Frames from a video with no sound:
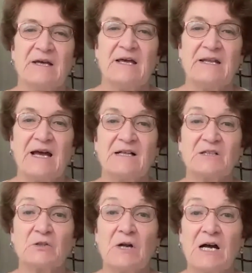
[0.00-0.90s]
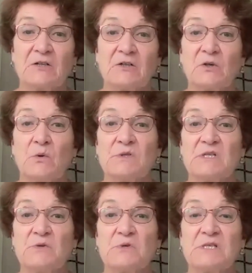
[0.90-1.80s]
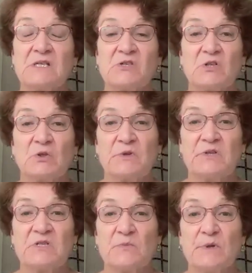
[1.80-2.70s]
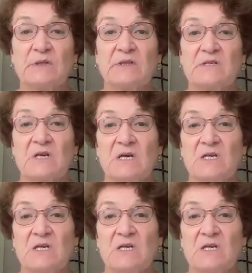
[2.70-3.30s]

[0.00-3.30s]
And Alan Crocker, who was interested in children with disabilities.